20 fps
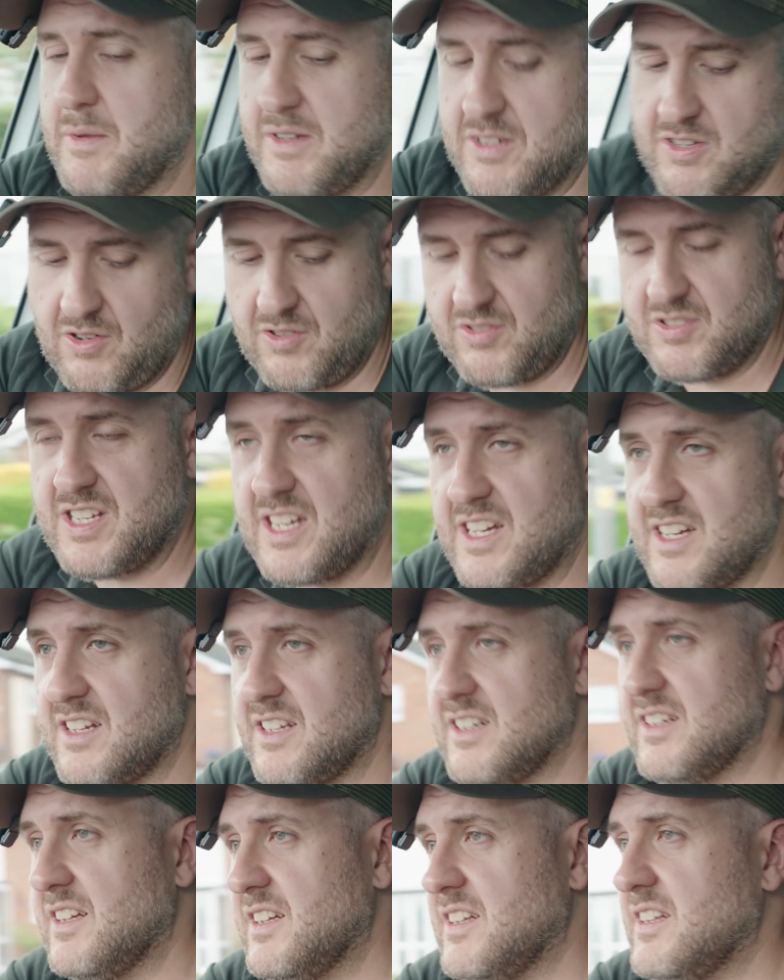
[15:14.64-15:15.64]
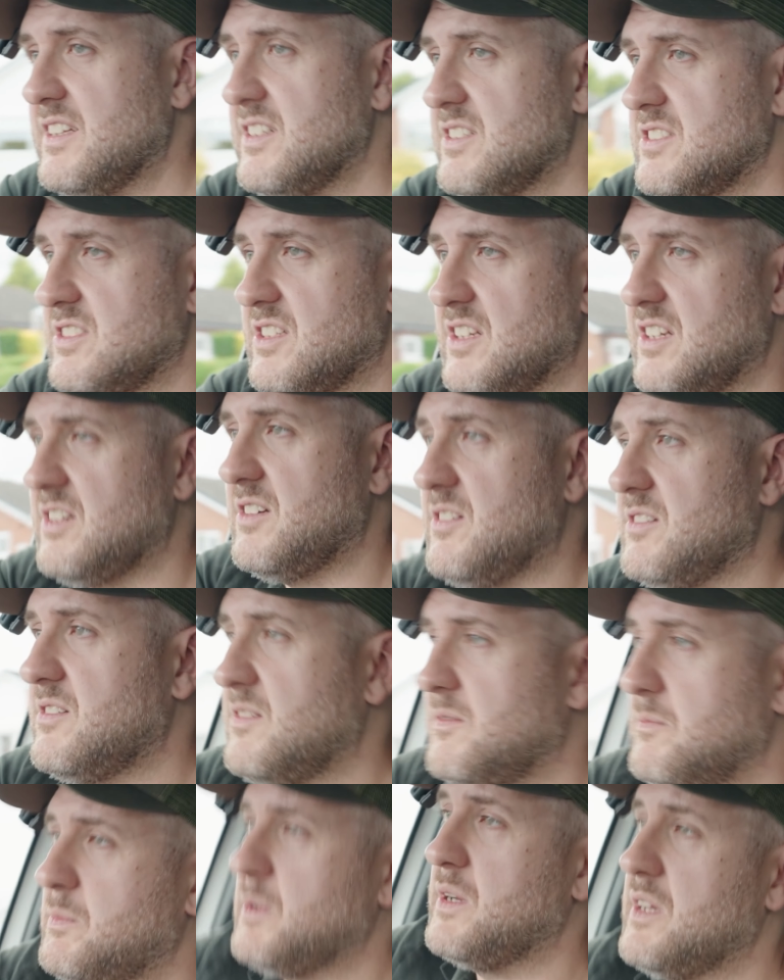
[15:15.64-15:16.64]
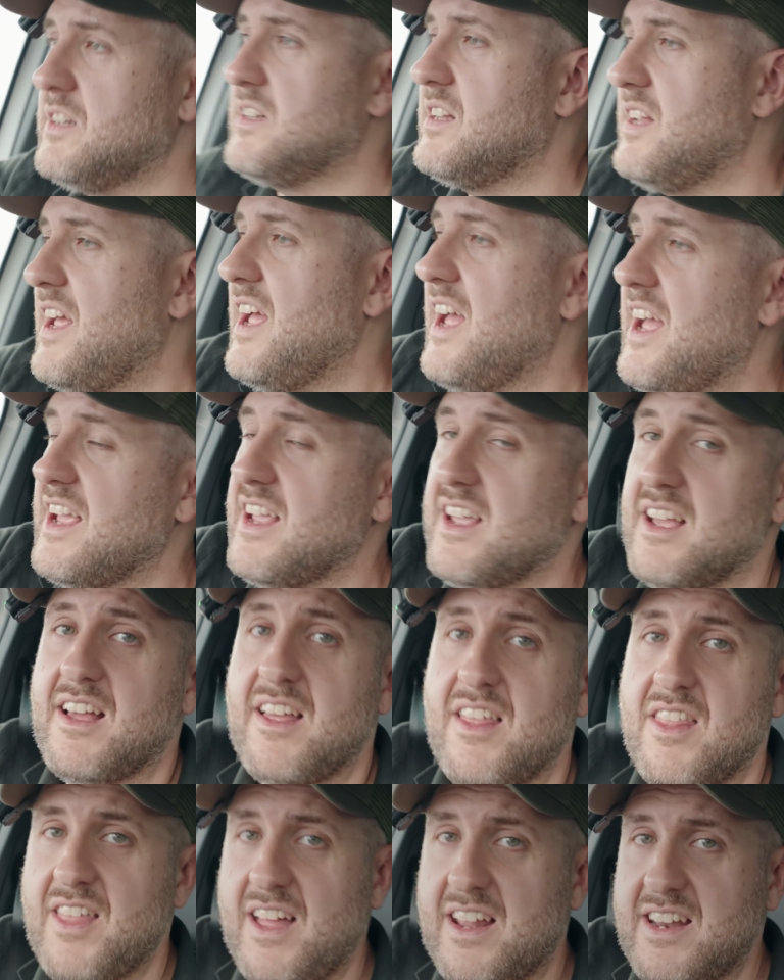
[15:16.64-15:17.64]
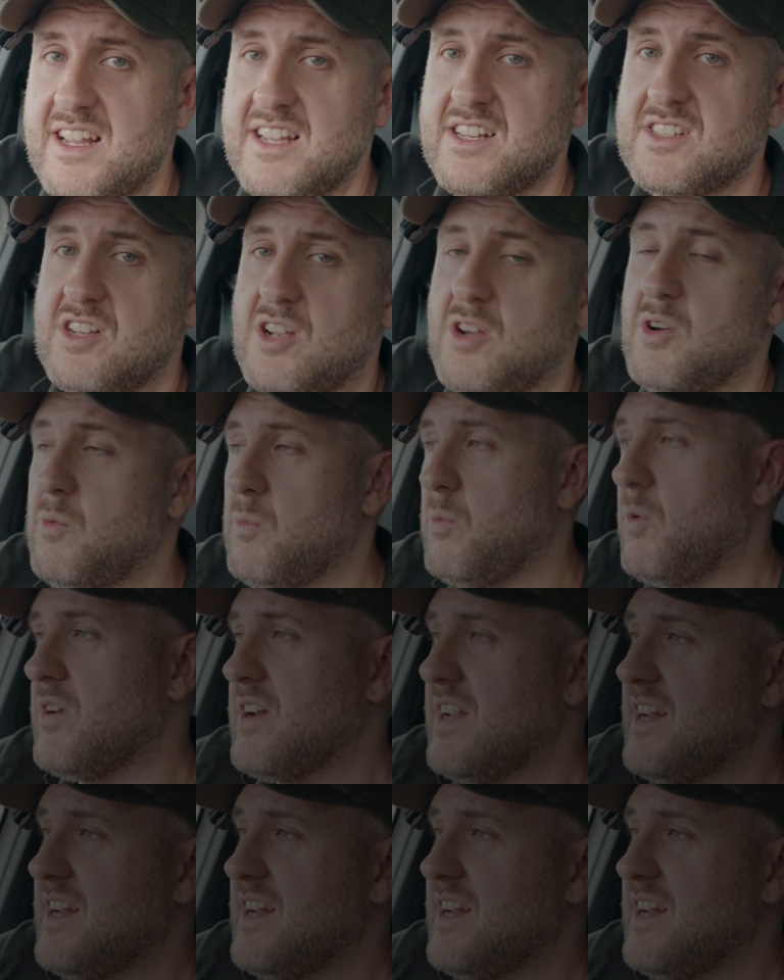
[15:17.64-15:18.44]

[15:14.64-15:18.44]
daunting. So, but hey, that is what